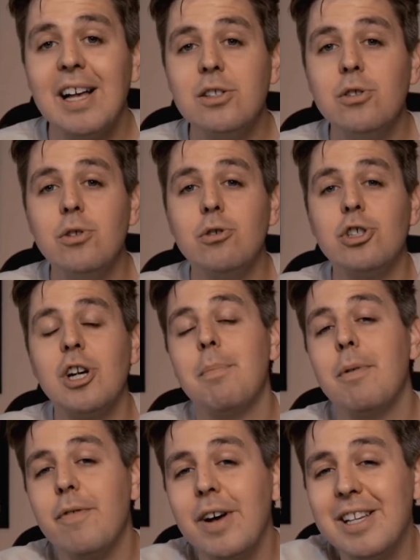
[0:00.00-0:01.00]
as you know,
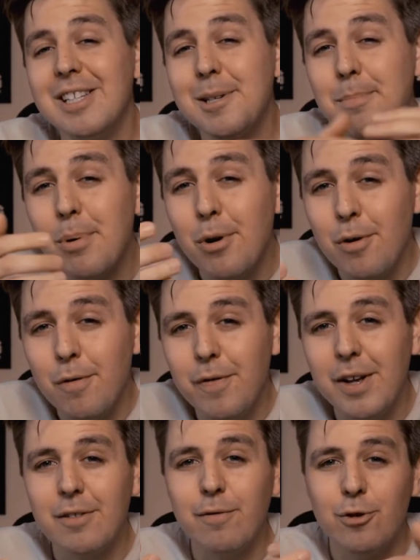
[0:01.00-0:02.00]
Shopify is
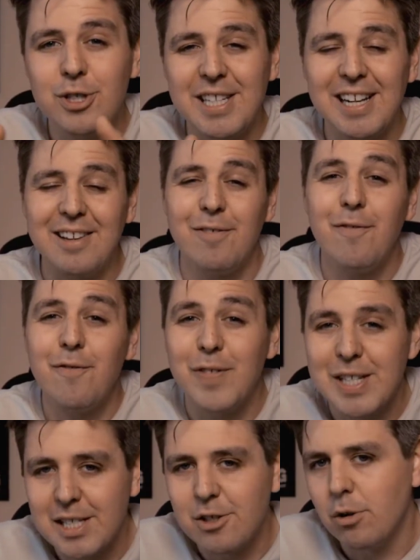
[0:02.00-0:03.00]
perfect for selling
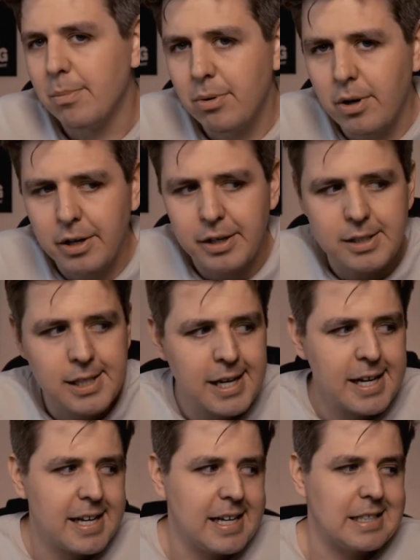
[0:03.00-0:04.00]
physical products.
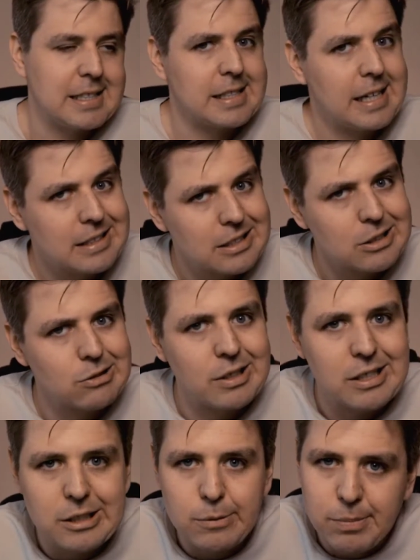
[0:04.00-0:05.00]
It's not the
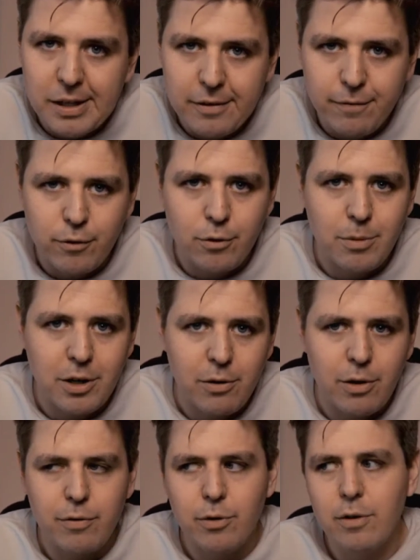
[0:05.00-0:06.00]
greatest platform,
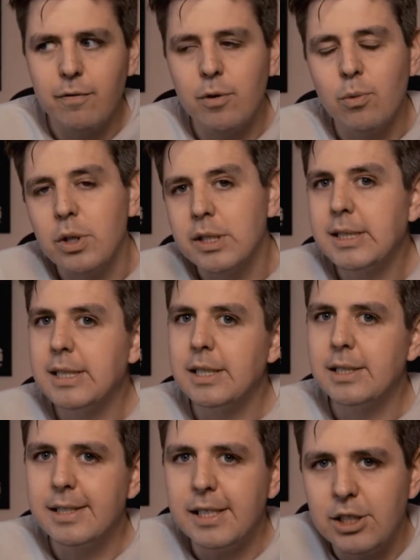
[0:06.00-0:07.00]
however, if you want to
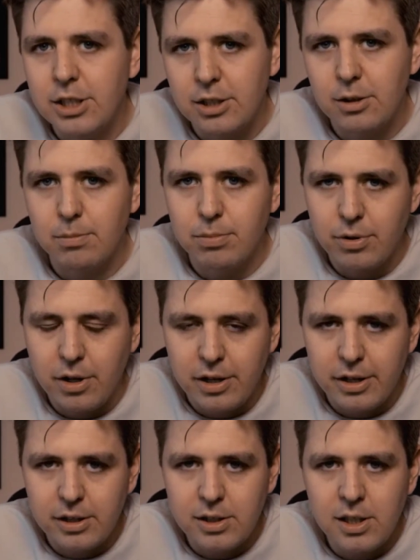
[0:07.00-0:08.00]
sell digital
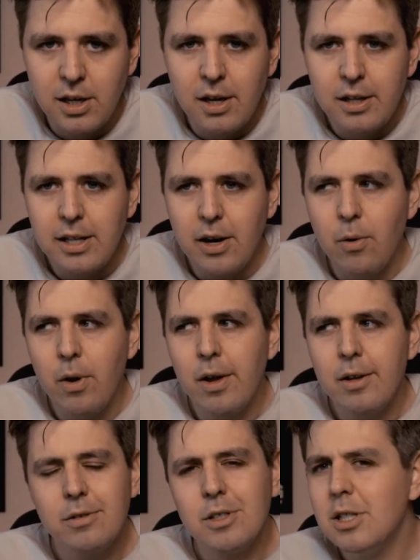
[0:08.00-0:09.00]
products. Now,
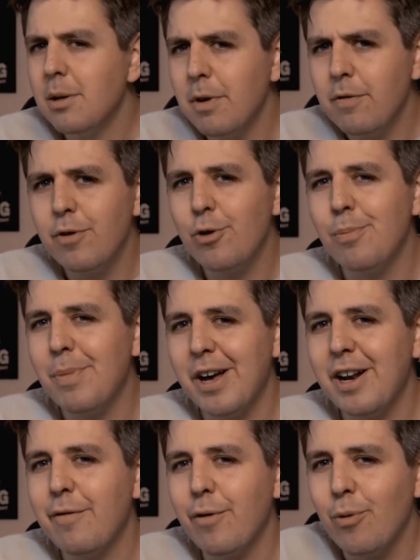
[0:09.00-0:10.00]
some of you
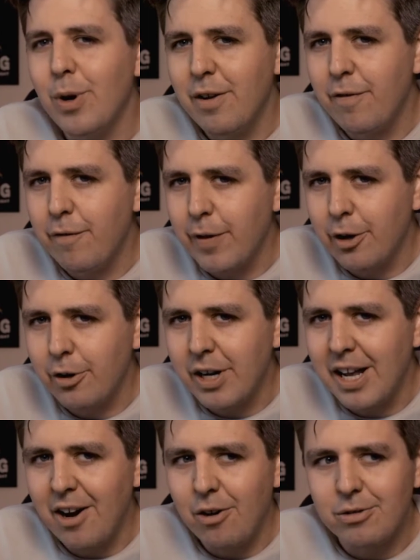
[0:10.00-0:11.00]
might have already
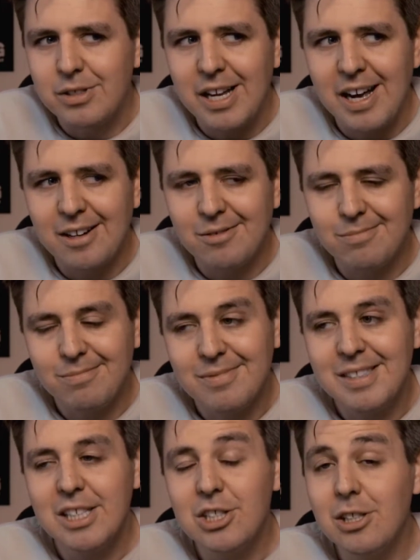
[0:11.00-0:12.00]
figured out that
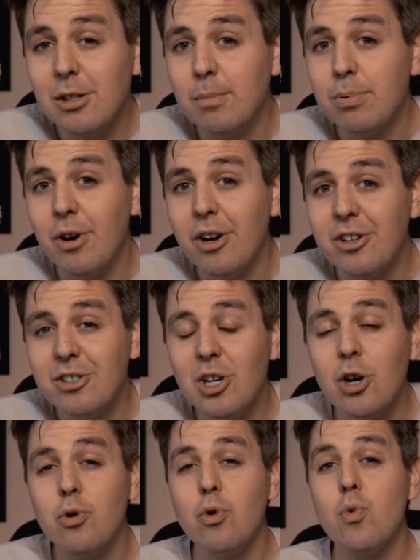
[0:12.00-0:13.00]
digital products
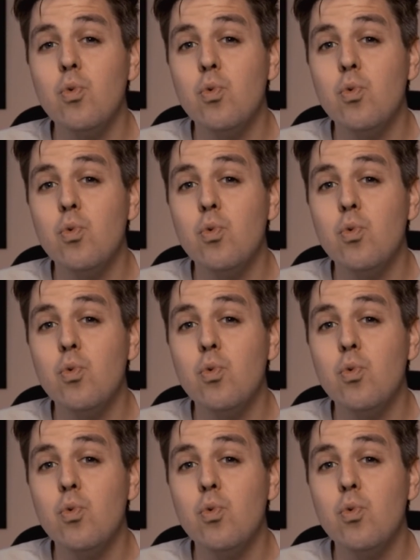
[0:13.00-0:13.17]
are a